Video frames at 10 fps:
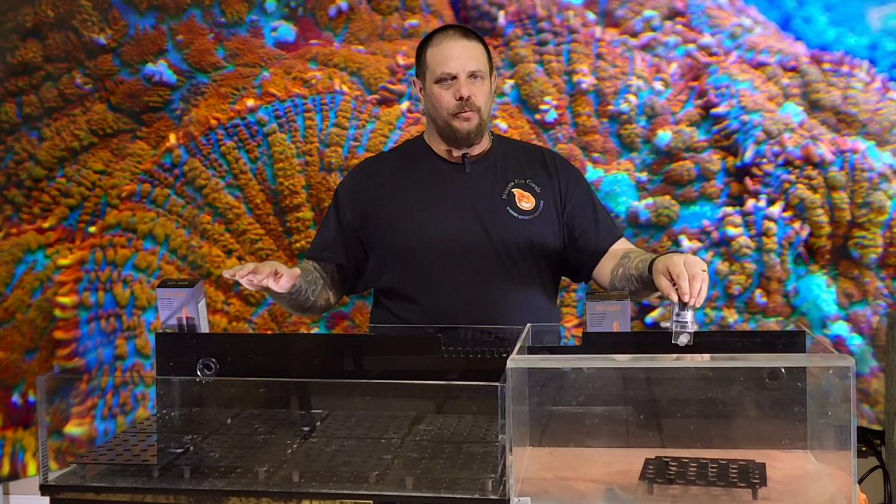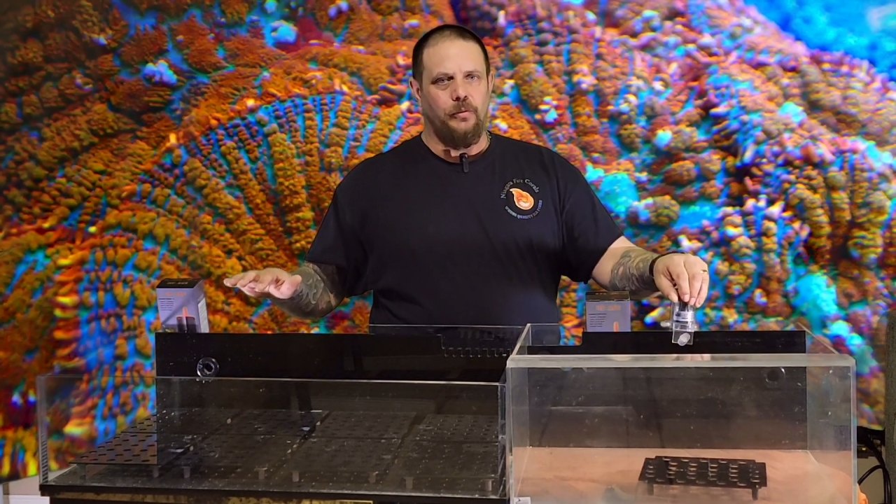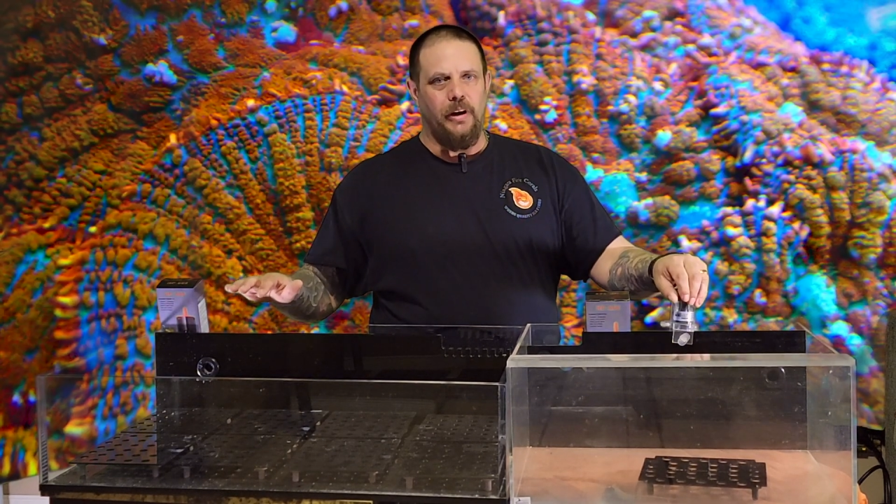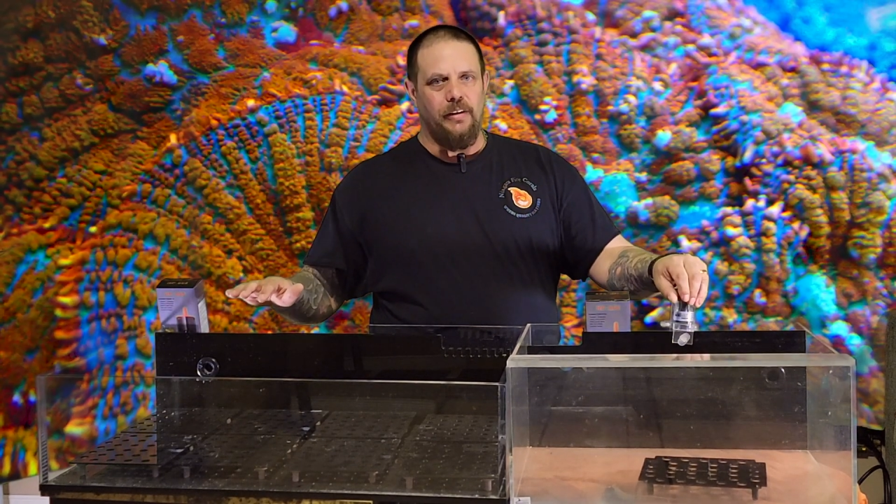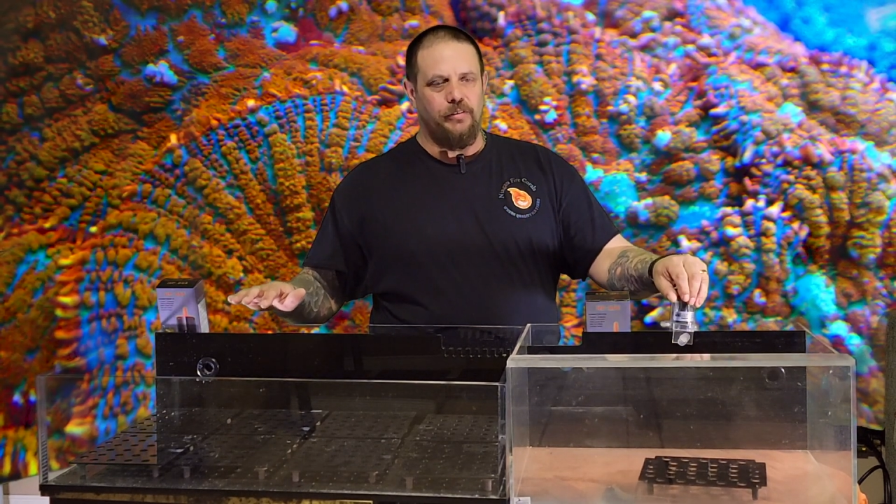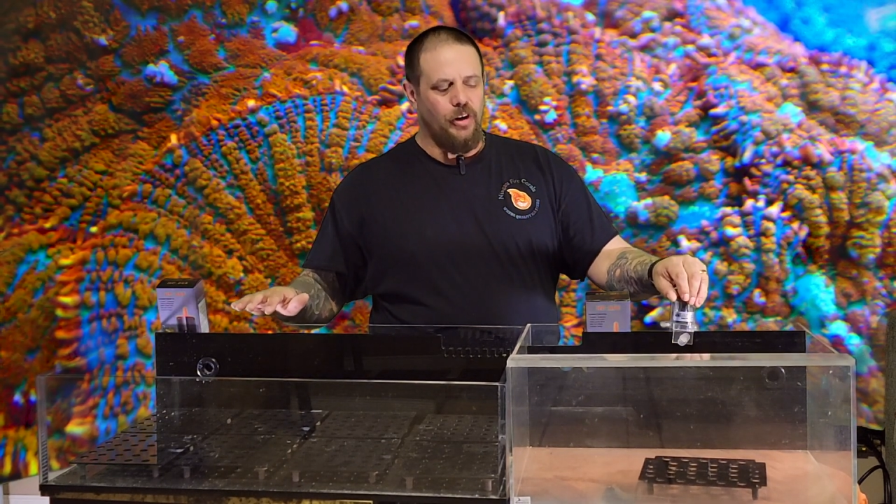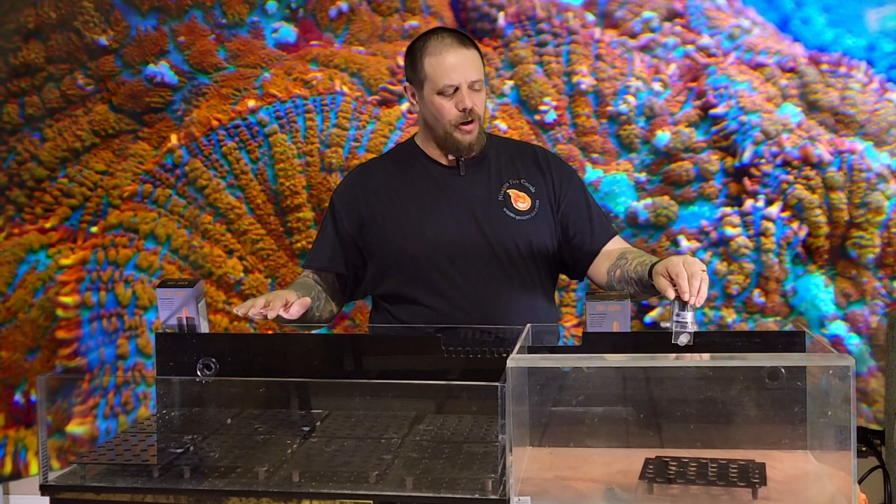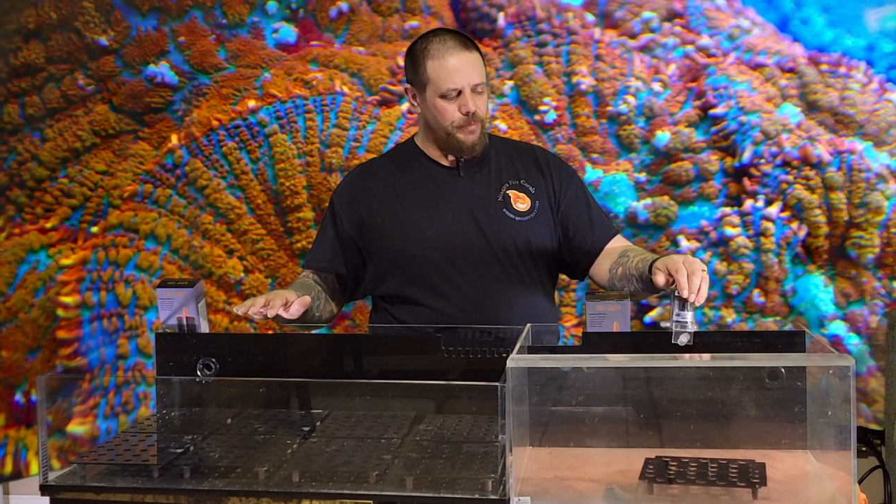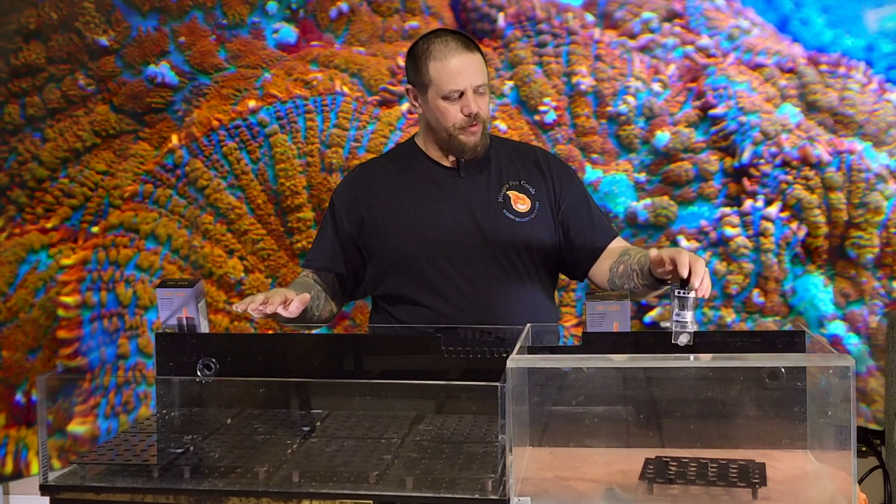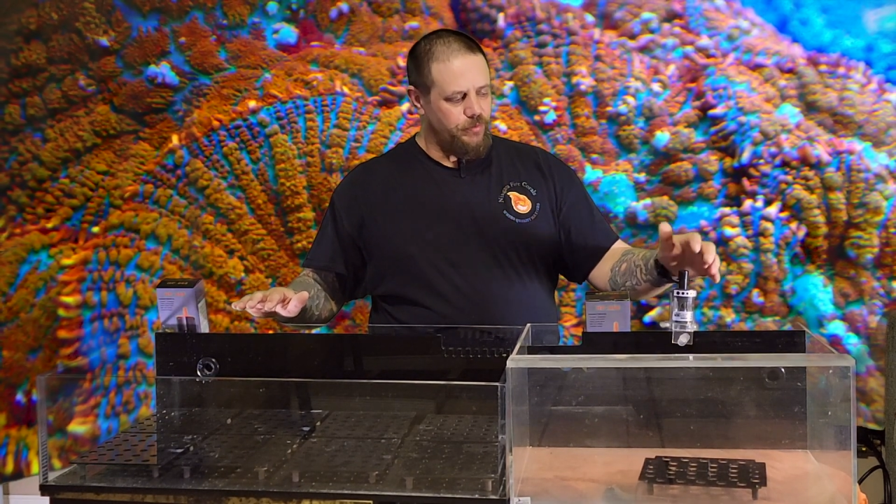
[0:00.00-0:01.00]
we have
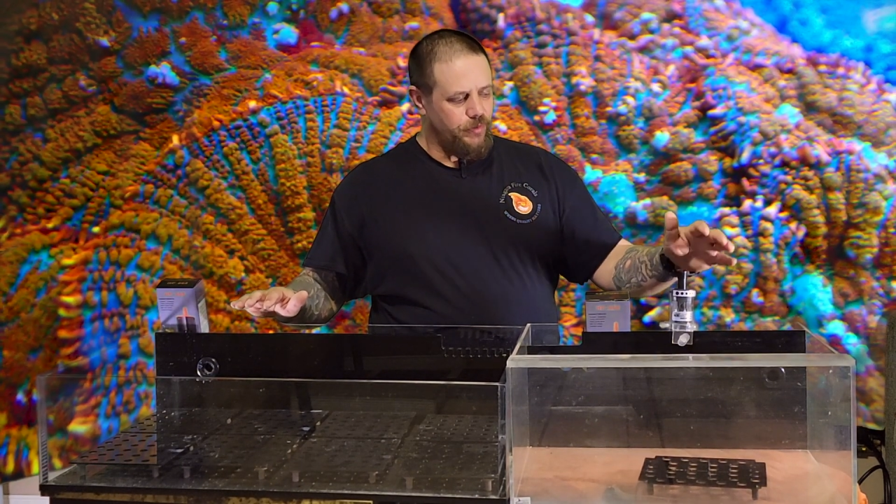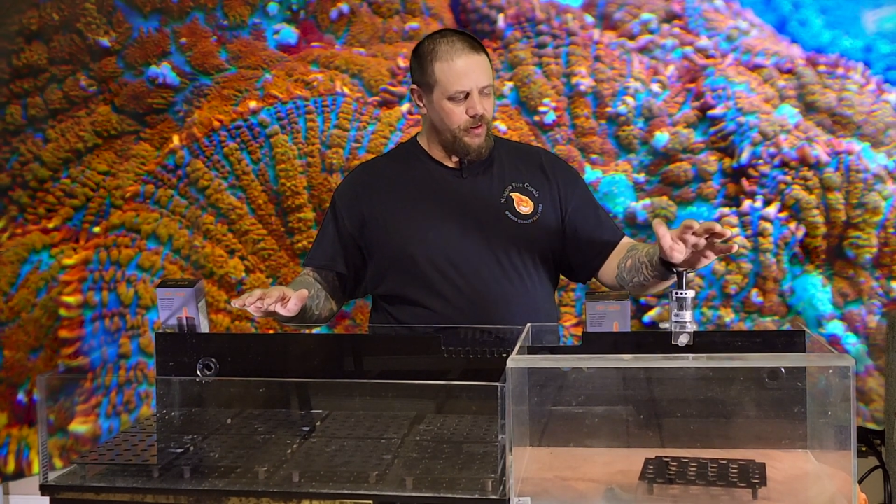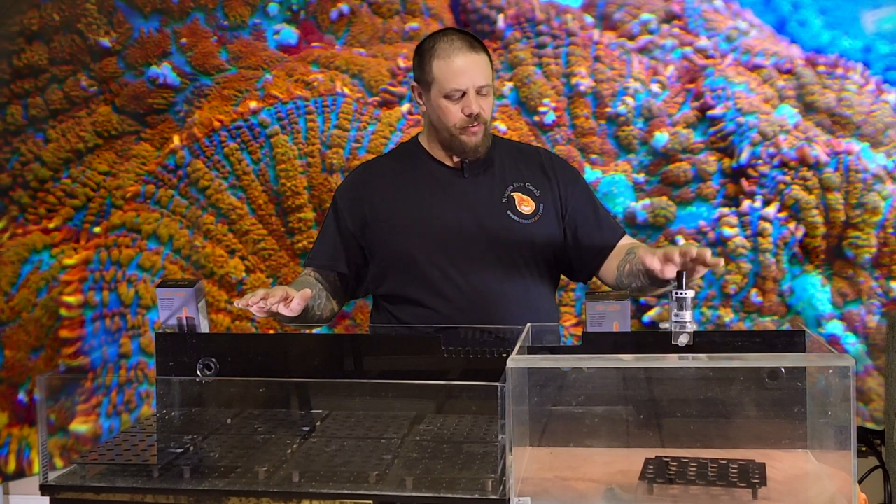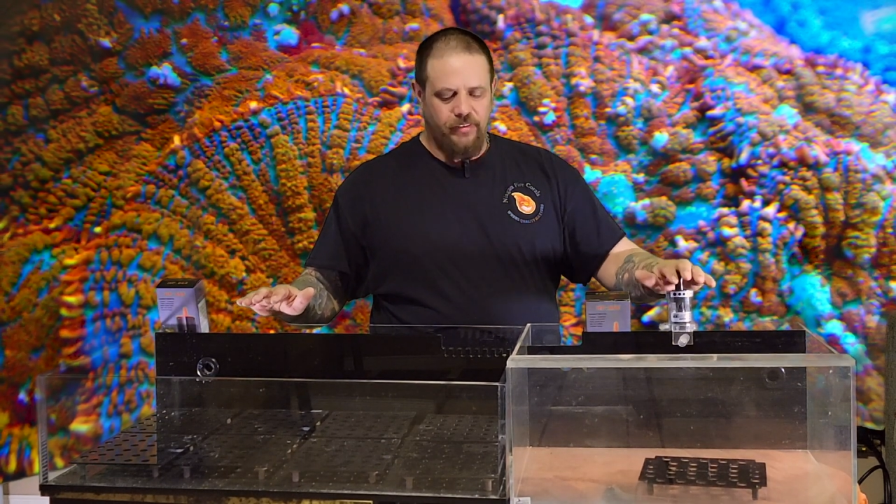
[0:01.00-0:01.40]
carbon for this